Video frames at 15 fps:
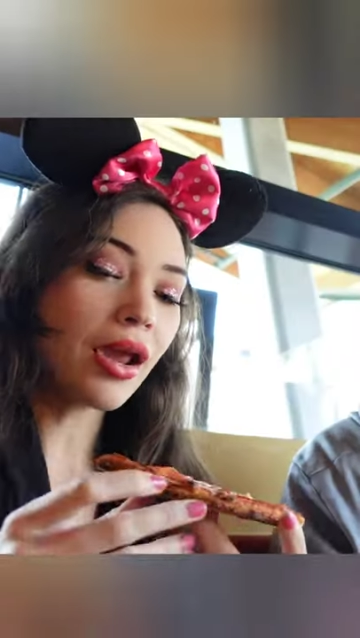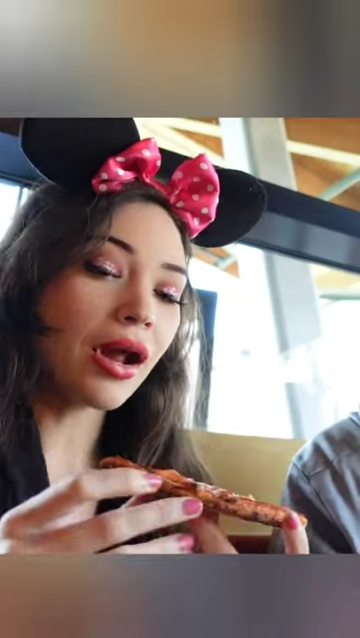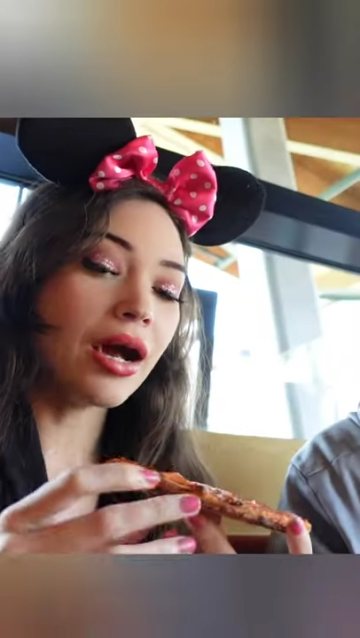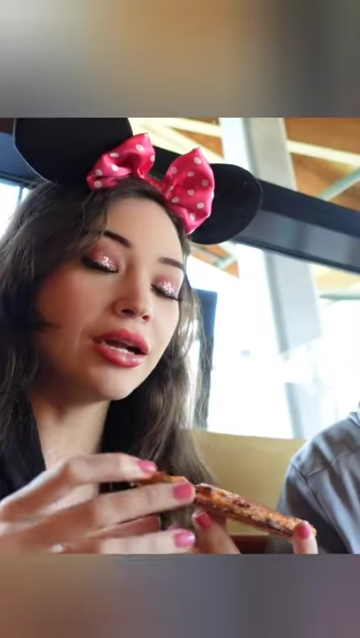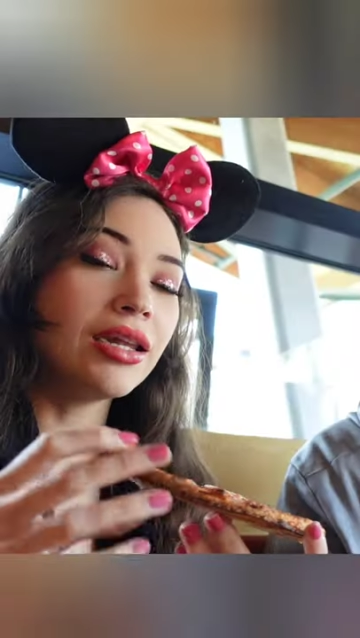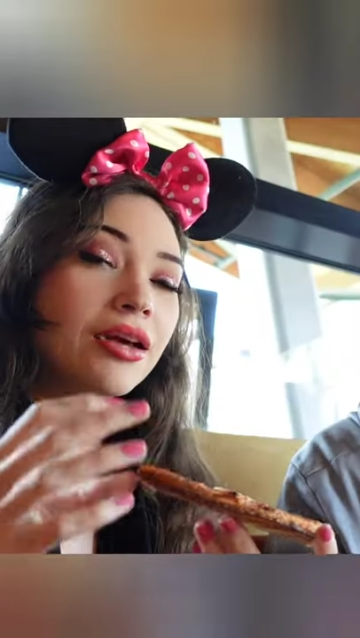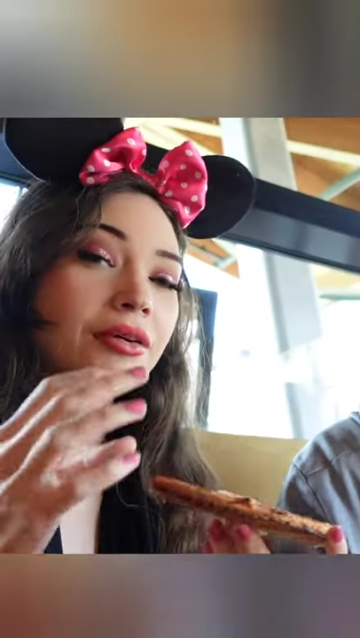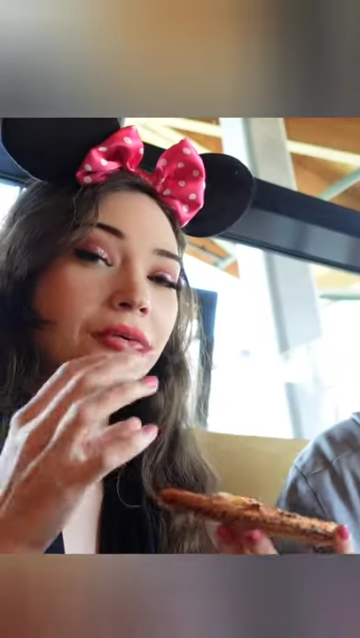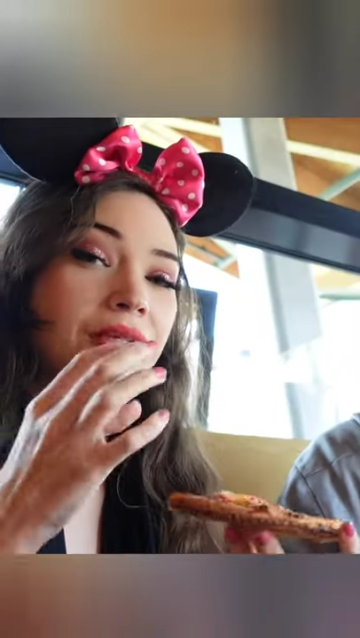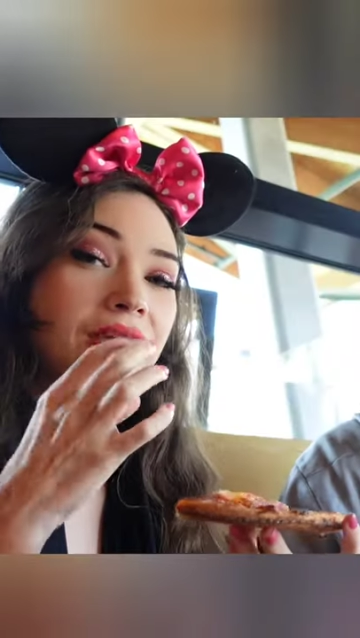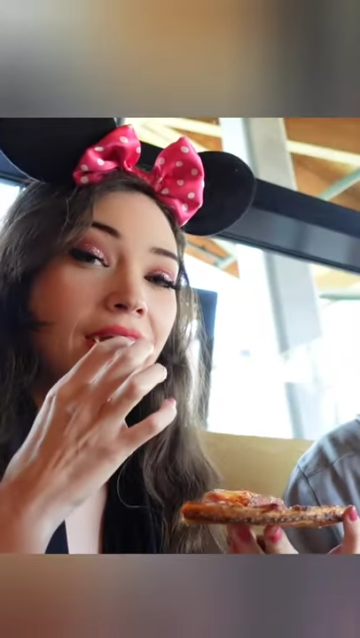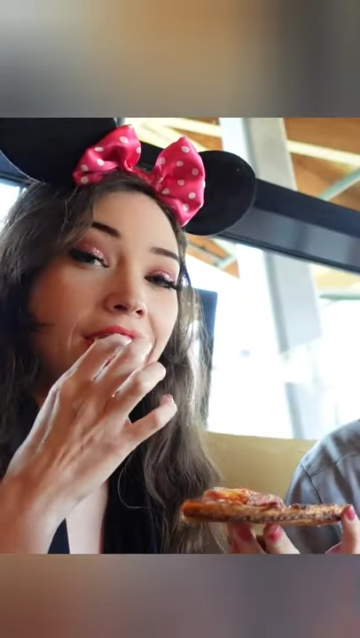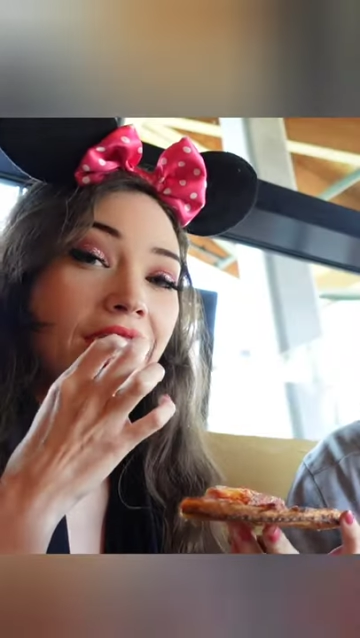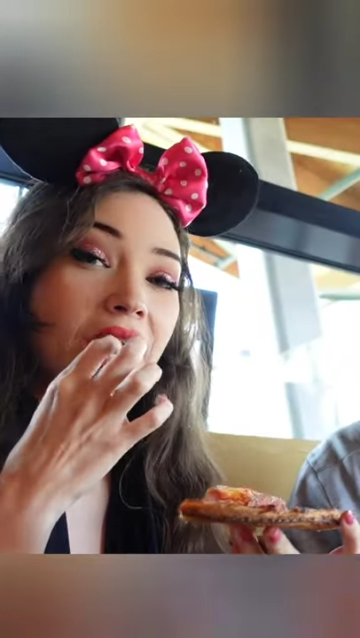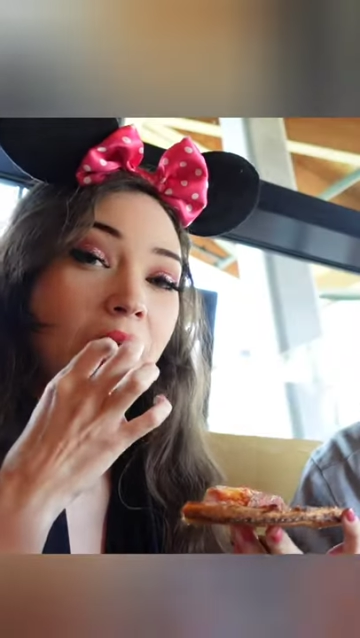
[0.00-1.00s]
I love it with the
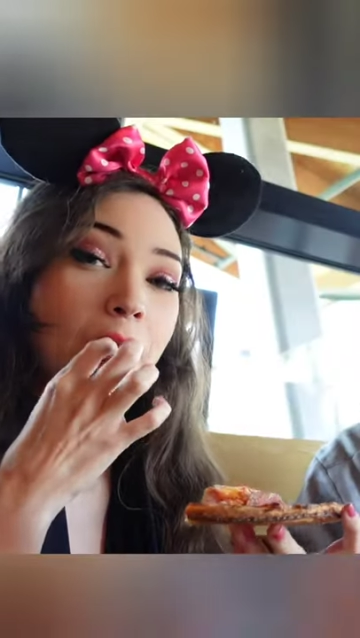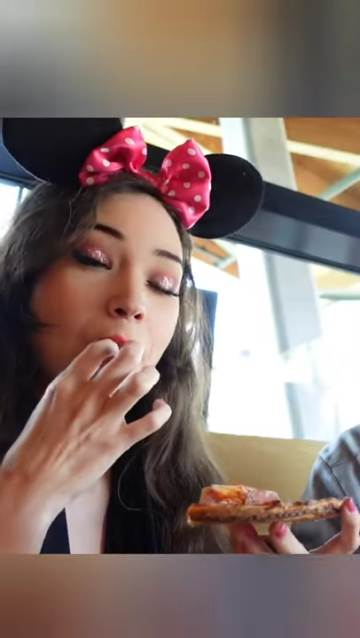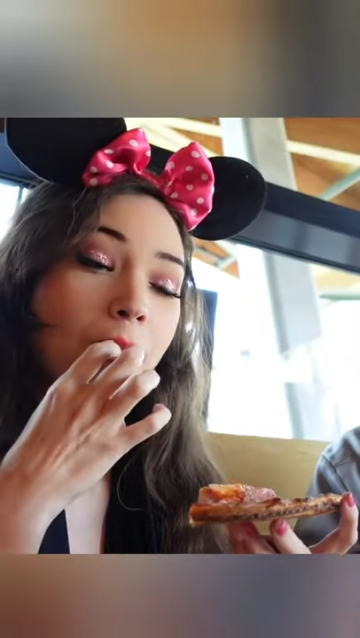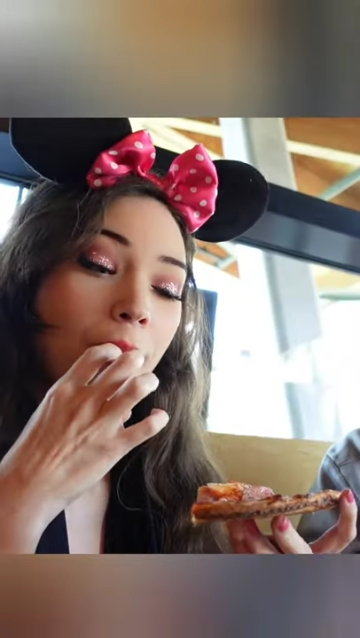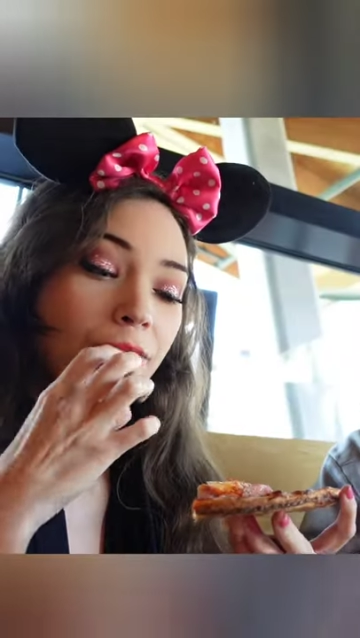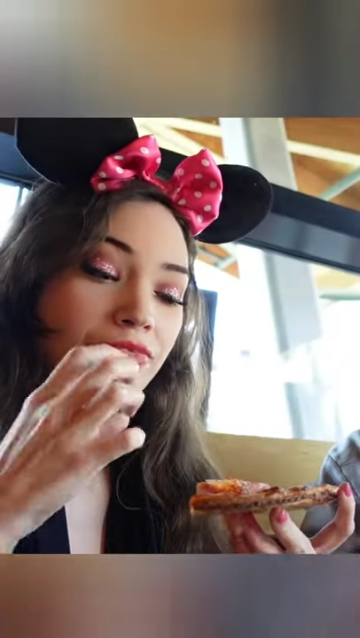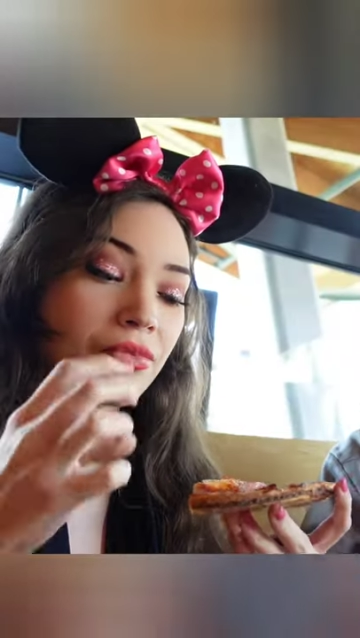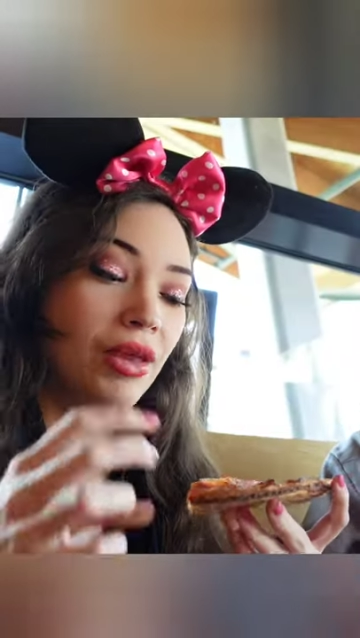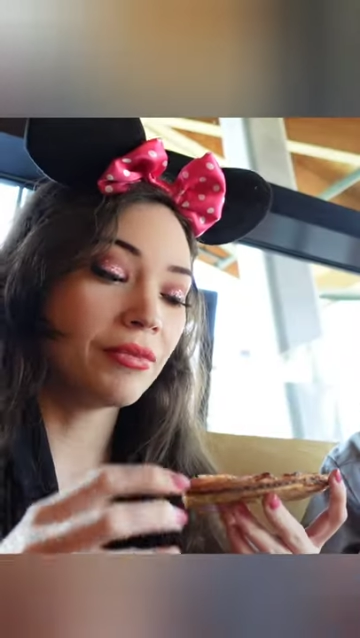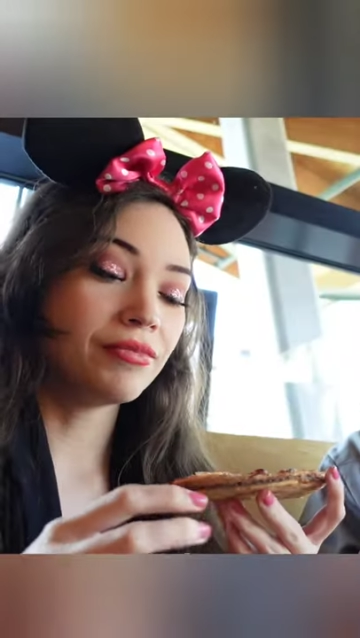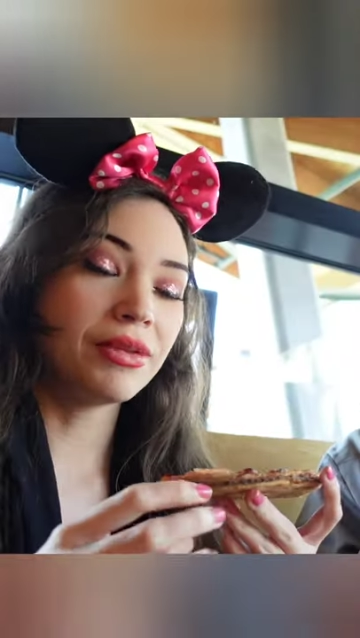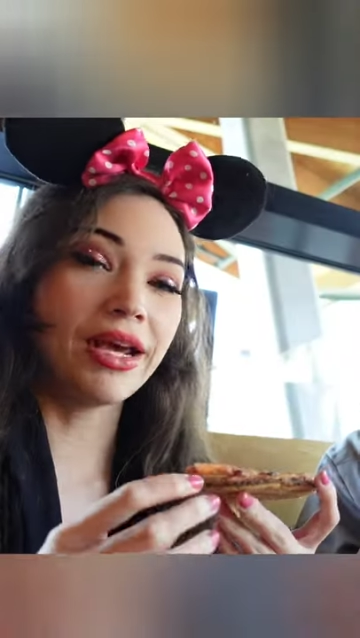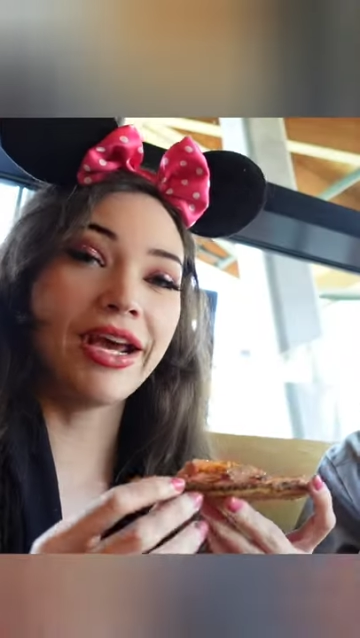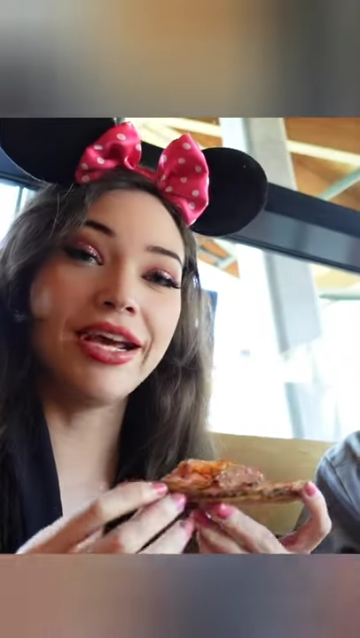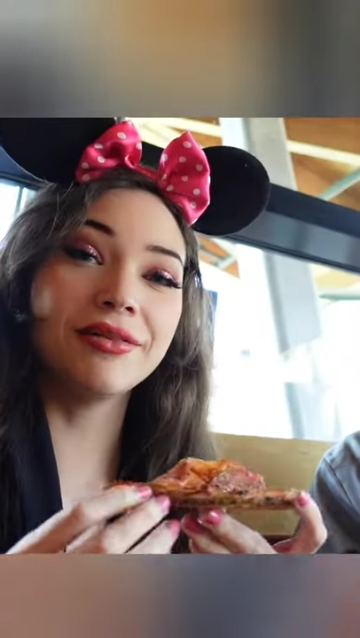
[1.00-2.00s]
ham.
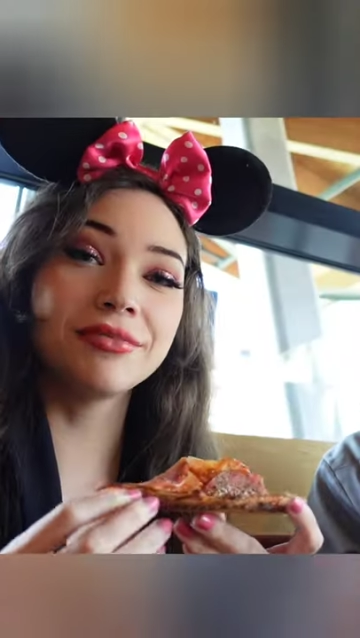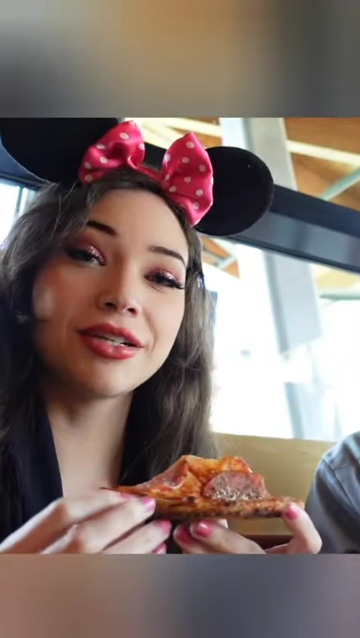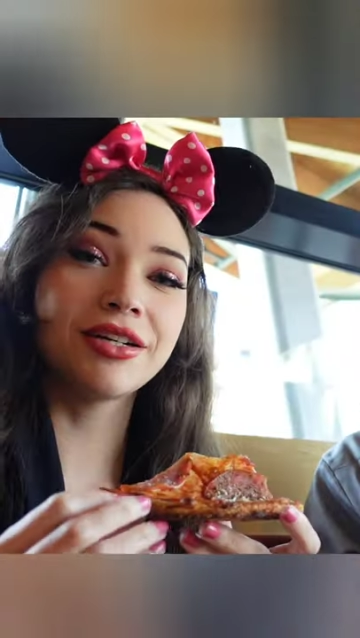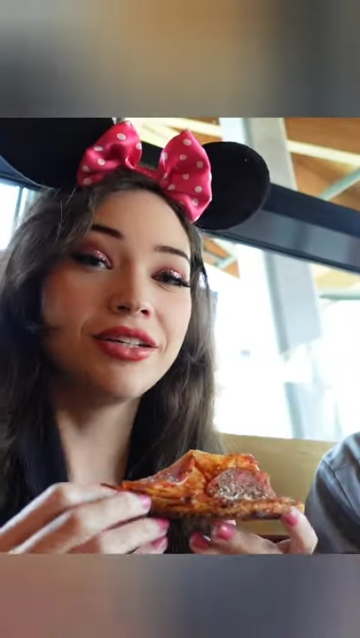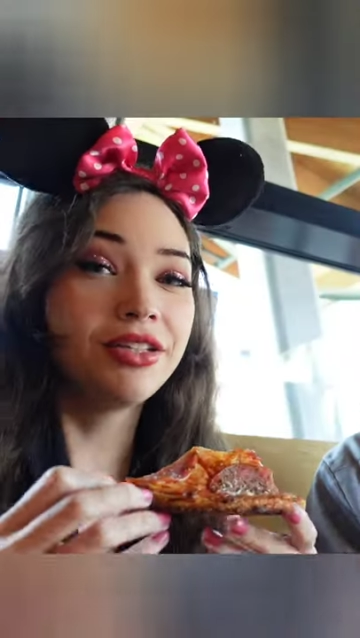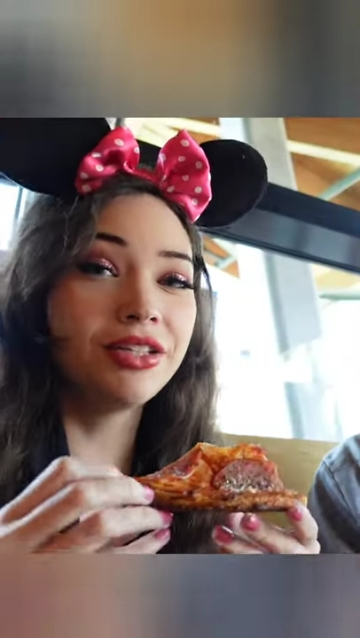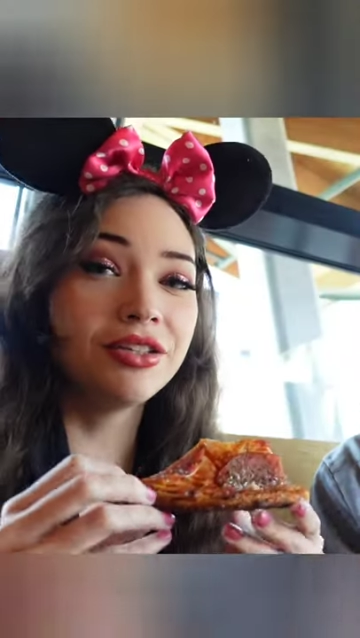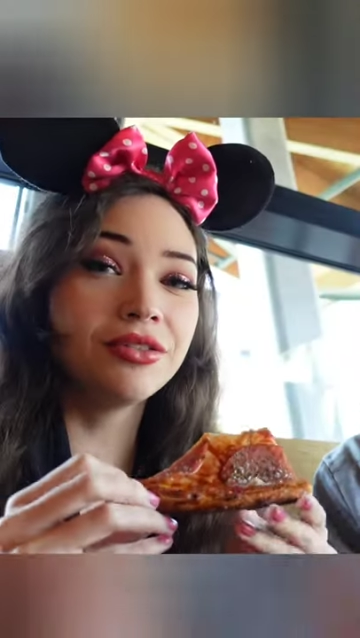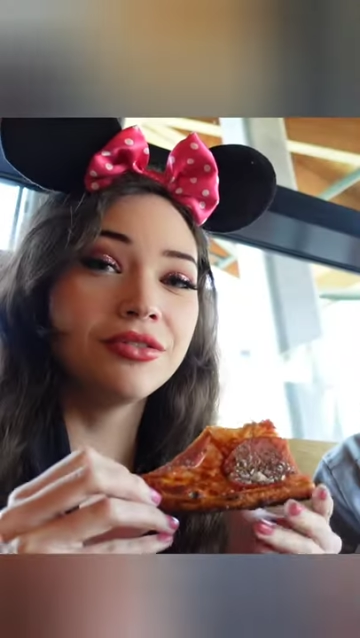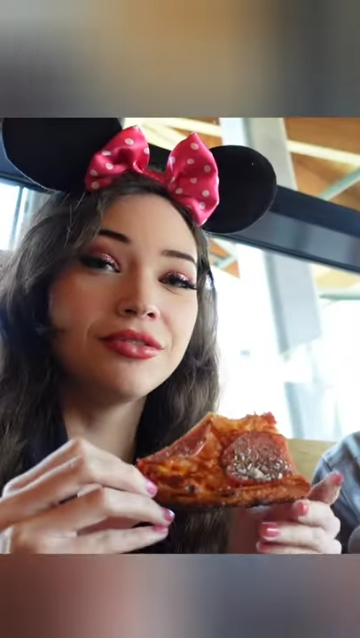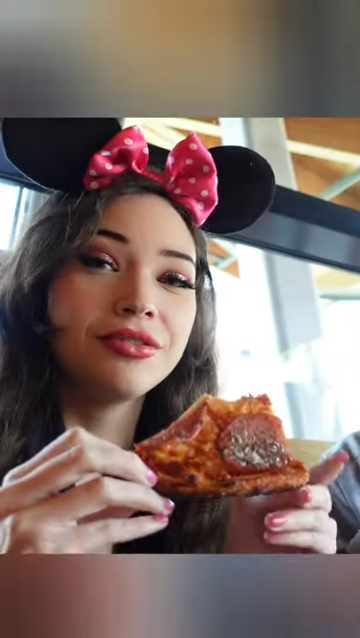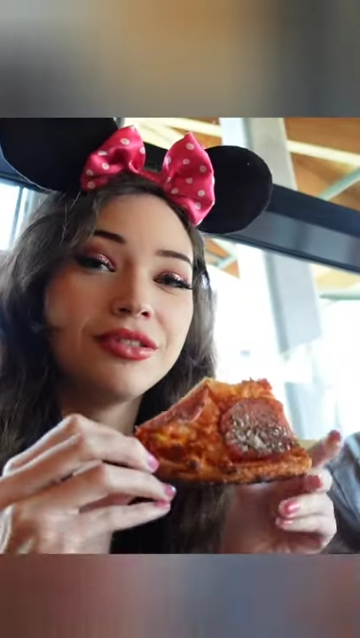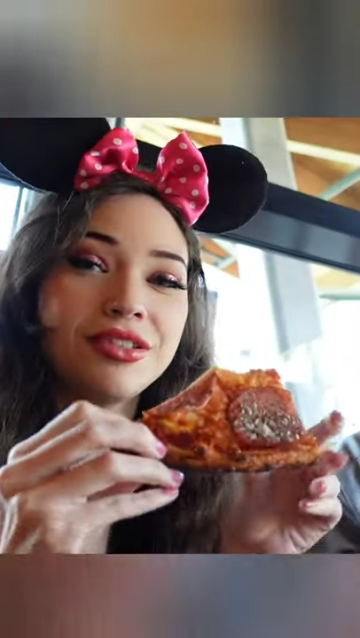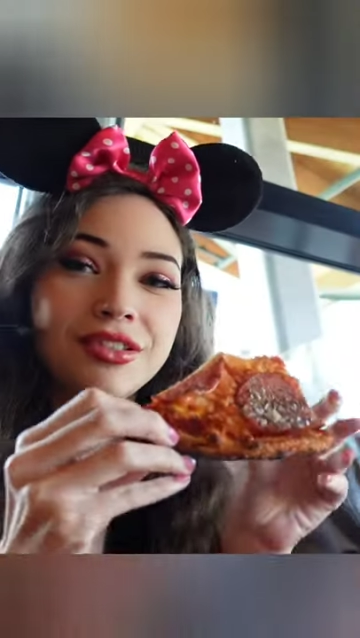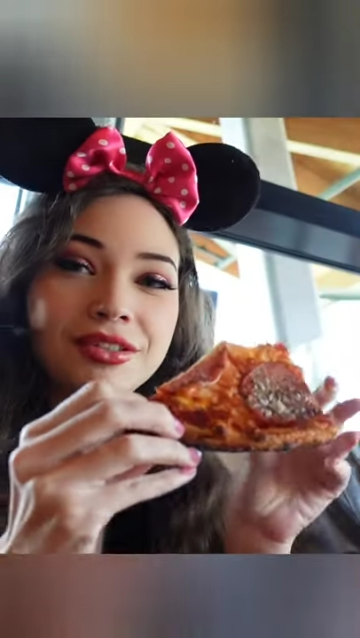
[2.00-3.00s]
The hams are huge.